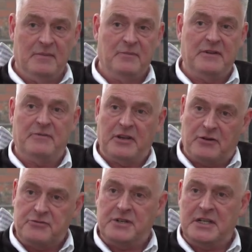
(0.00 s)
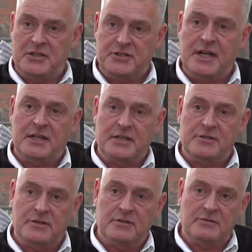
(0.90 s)
But the country needed
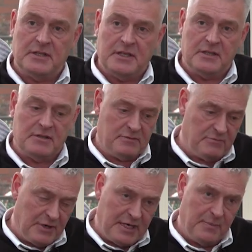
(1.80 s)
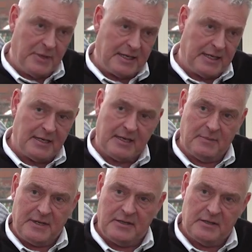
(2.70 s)
change. They needed reining back in a
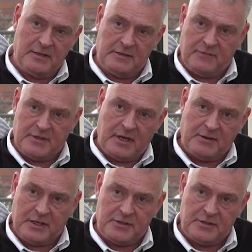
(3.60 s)
little bit, in a different direction.